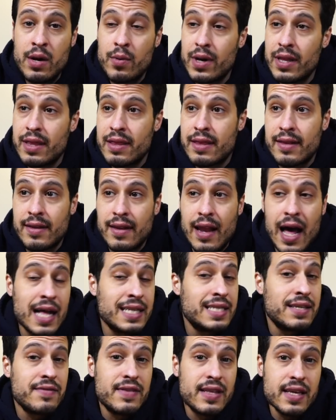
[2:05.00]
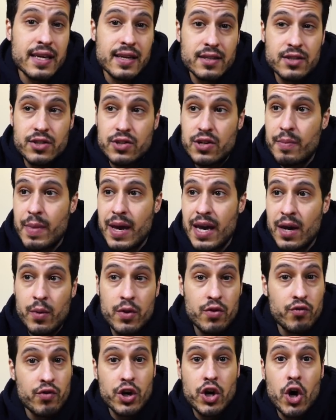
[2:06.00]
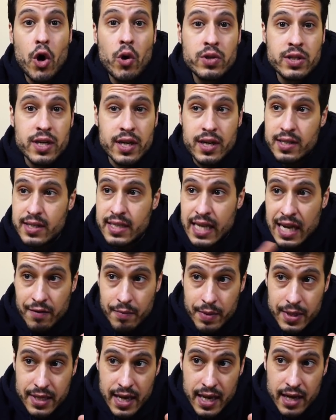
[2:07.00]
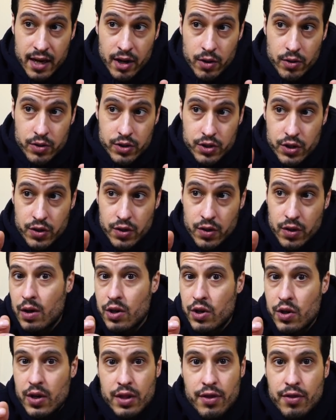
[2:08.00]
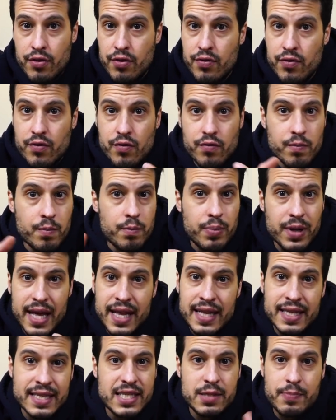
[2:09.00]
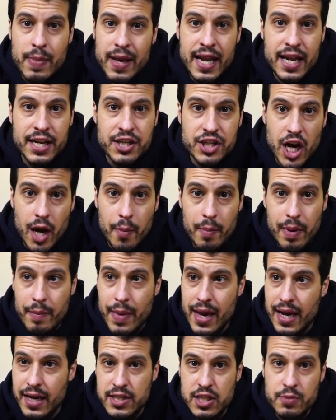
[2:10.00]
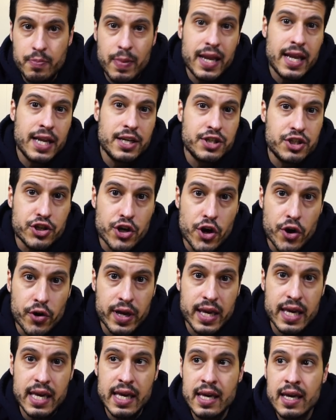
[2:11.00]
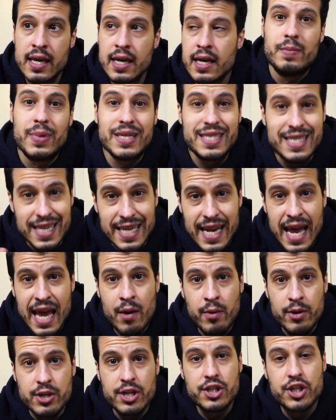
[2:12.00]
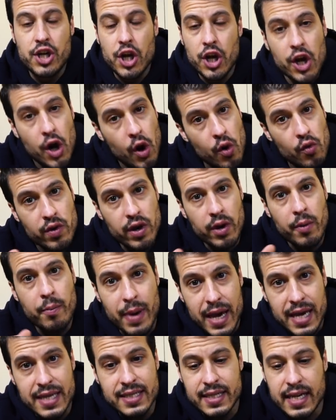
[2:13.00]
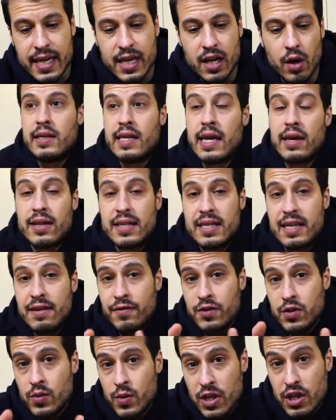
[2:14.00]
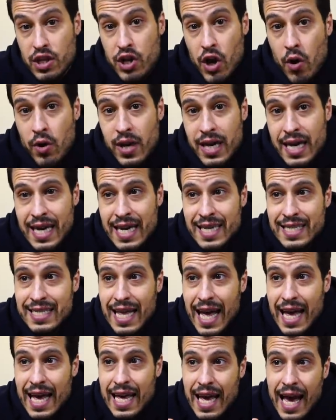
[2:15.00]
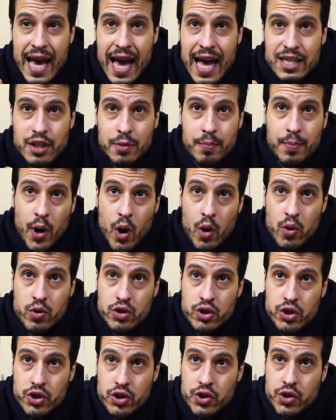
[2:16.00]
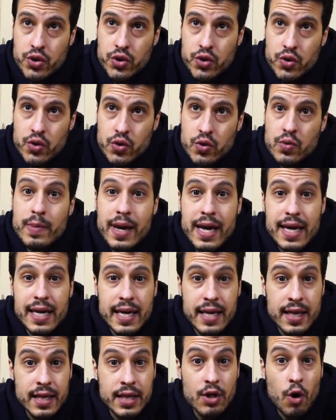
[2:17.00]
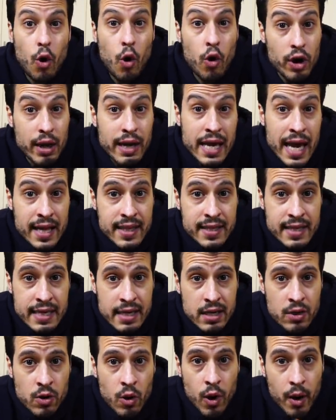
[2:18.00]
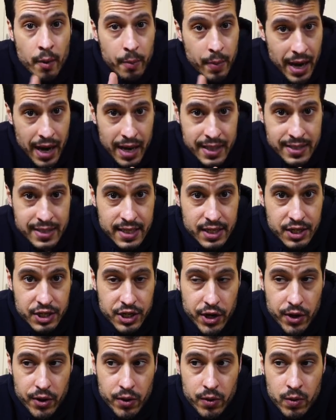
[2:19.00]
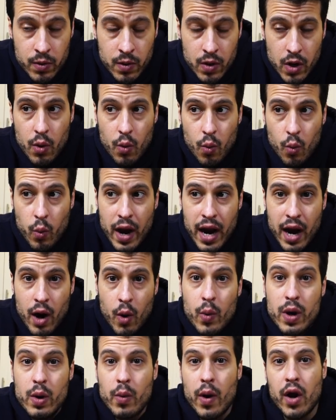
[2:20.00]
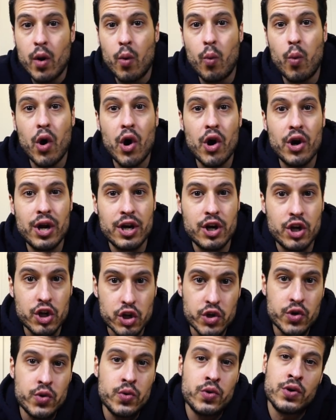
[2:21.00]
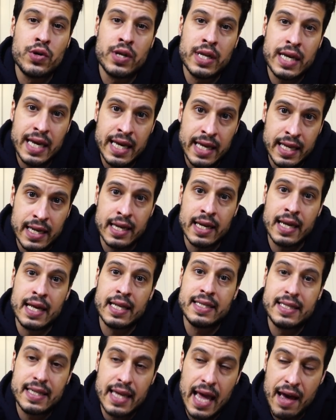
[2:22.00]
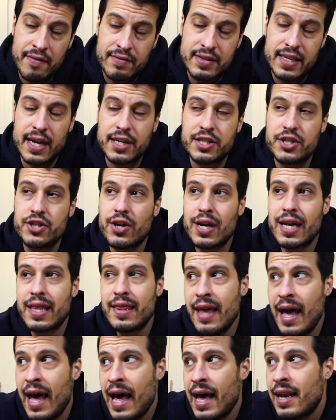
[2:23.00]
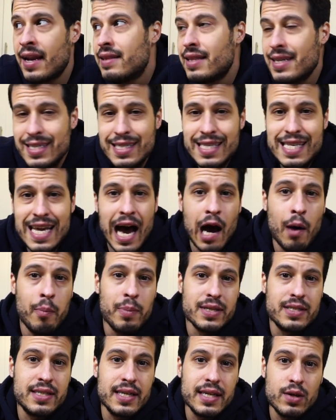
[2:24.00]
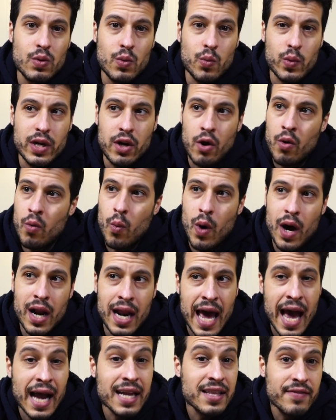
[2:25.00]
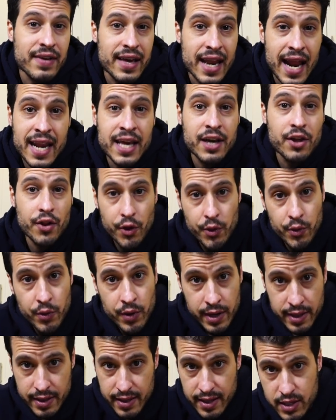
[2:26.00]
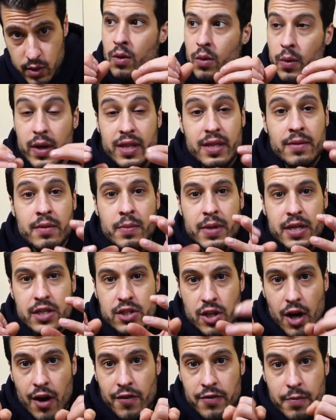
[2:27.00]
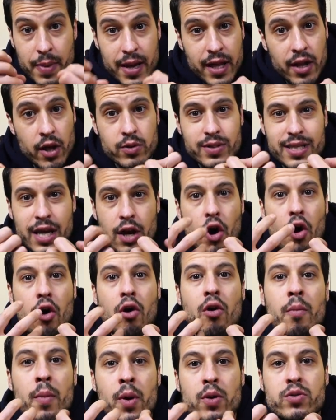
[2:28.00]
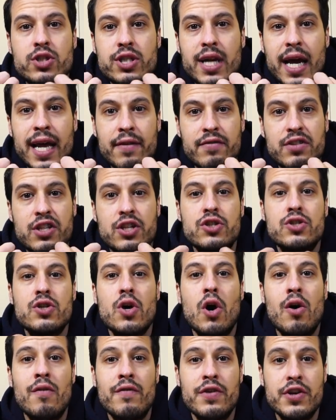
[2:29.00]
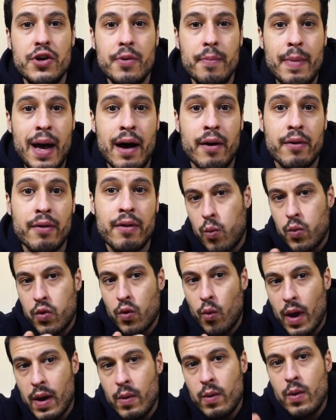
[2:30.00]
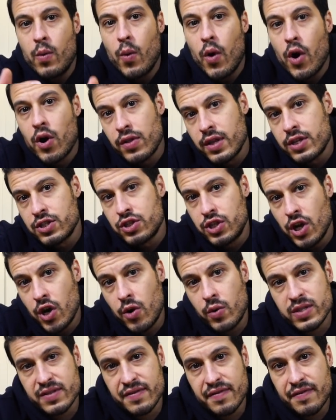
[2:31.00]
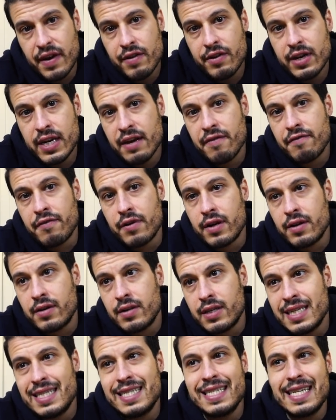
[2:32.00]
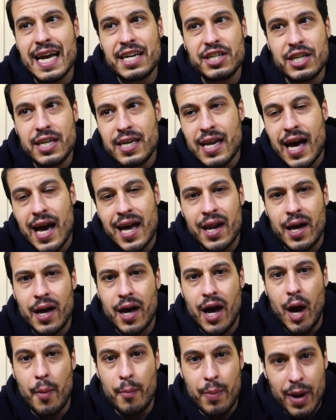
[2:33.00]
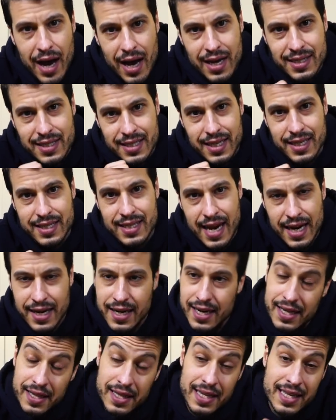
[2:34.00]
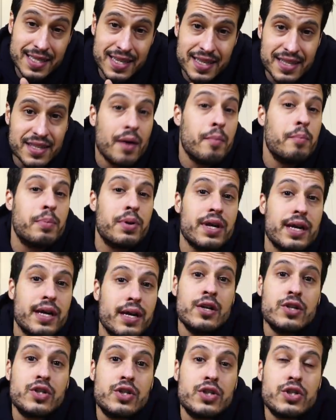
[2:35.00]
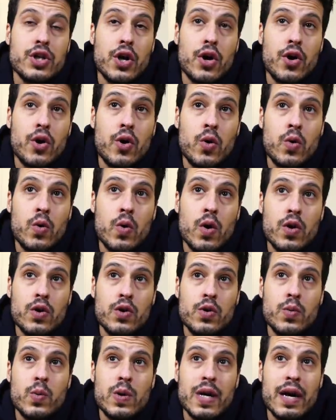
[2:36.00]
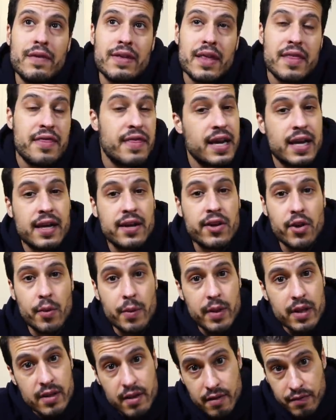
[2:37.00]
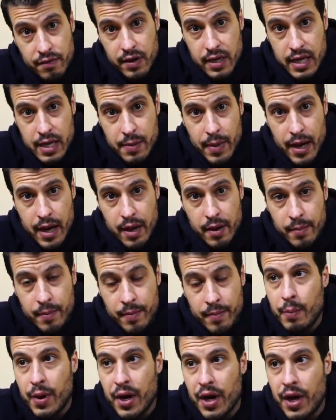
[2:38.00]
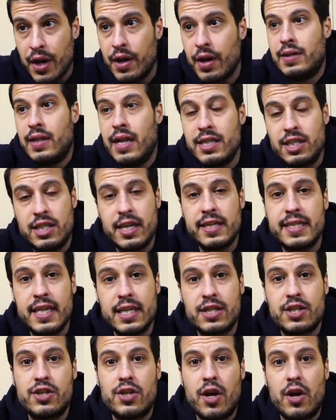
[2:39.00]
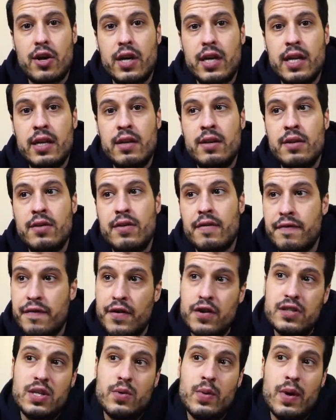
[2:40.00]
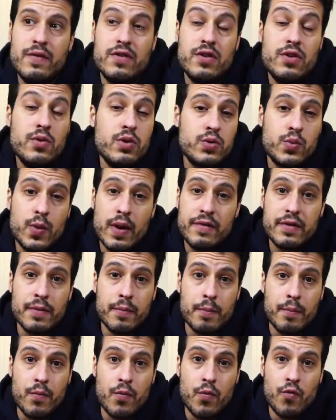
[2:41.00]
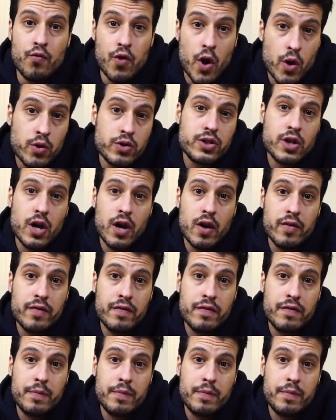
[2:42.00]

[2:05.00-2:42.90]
with lots of things. You can make it with ricotta instead of potatoes. You could blend spinach up and make a spinach gnocchi. But today we're just gonna go real basic. Now the difference with a gnocchi is that as opposed to making orecchiette or a pasta dough where we wanna work gluten in and have texture like that, this is the opposite. We don't wanna activate any gluten in this. We want them to be soft pillows that almost kind of dissolve in your mouth. The way we work this dough is very different. This is actually not a pasta technically, it's a dumpling. So we have to think a little bit differently about them. But let's just get started. The first thing we have to do is we have to roast off